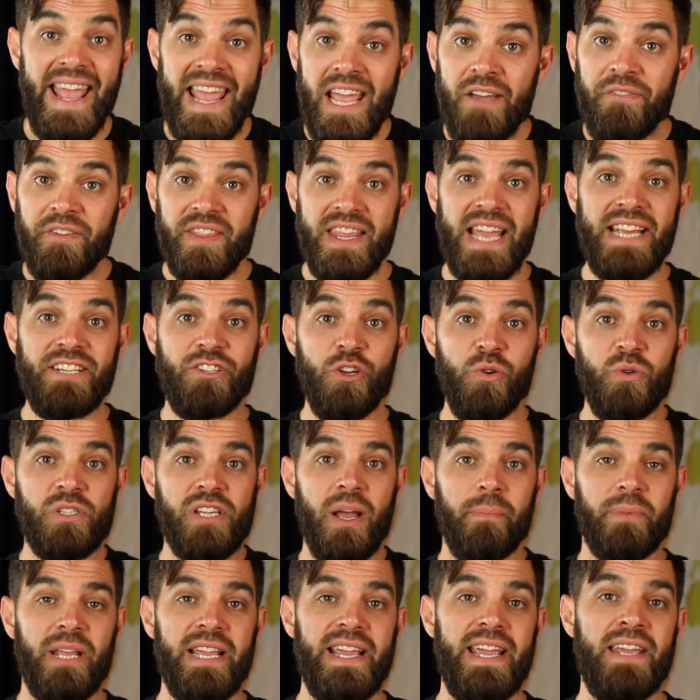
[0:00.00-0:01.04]
If they do
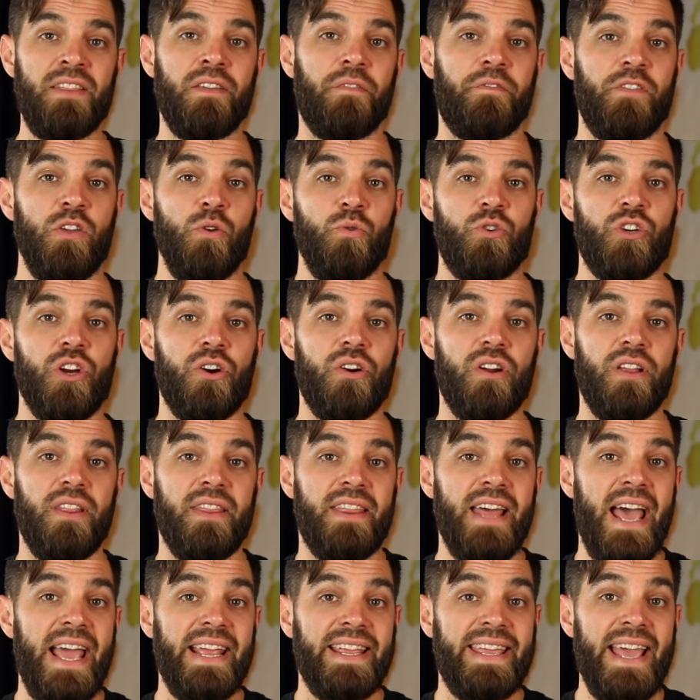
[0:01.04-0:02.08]
something in the future
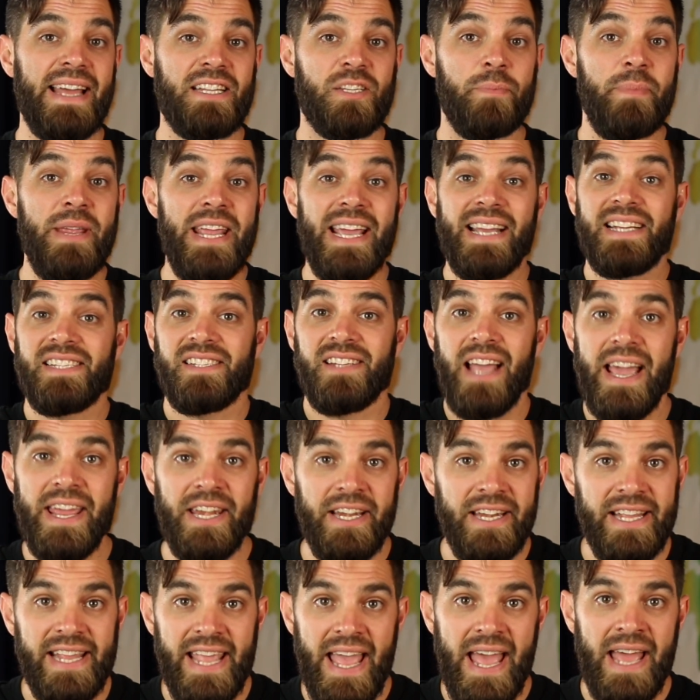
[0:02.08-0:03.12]
that gets me
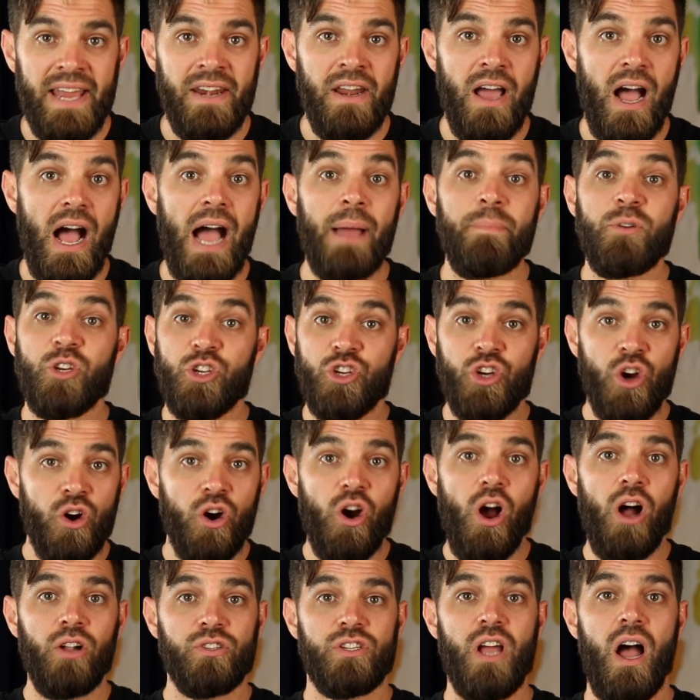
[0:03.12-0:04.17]
excited again, I'm
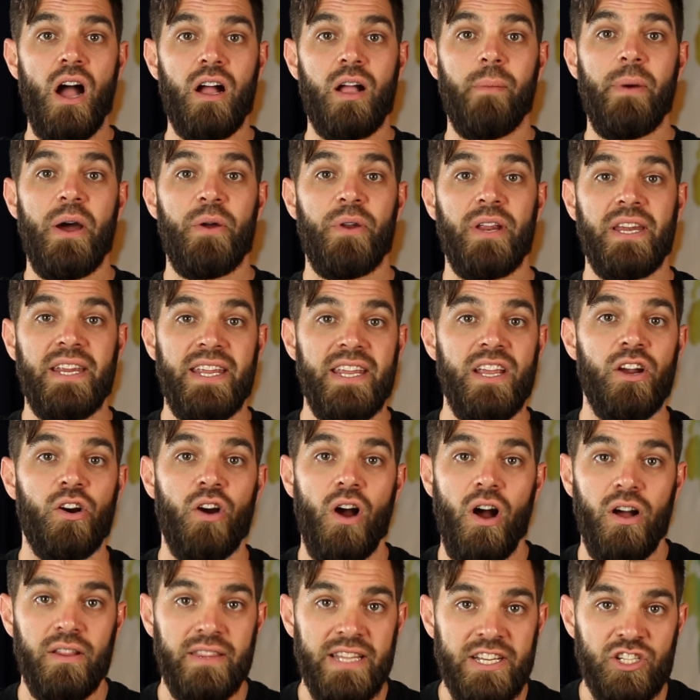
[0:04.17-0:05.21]
sure I'll talk about it
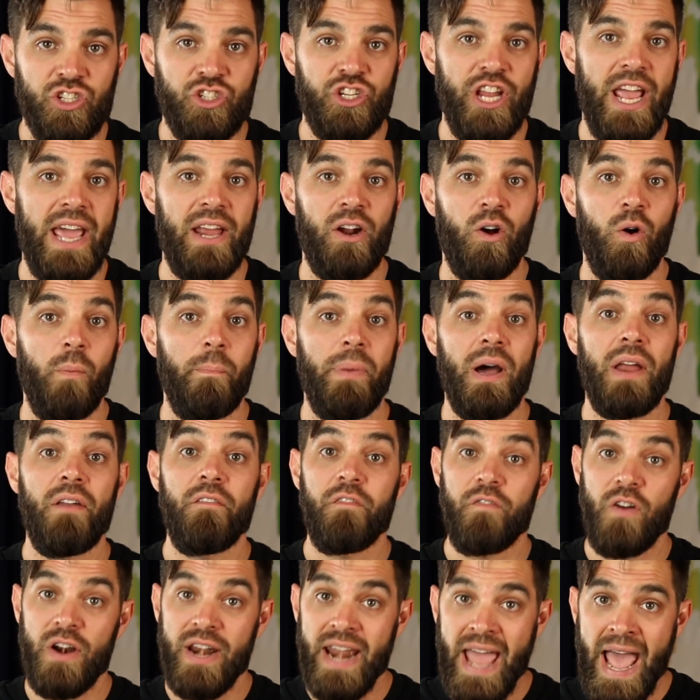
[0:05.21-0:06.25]
here on this channel, but
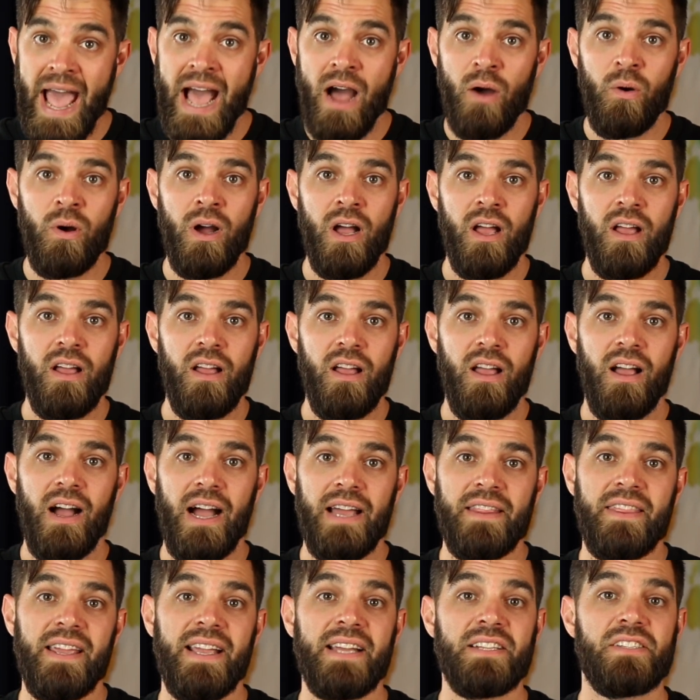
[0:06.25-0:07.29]
for now,
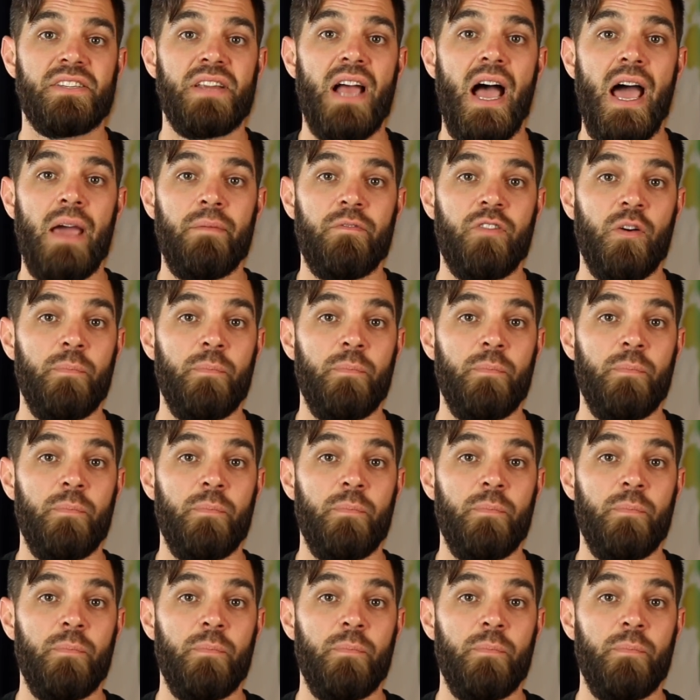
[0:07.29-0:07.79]
I think it's time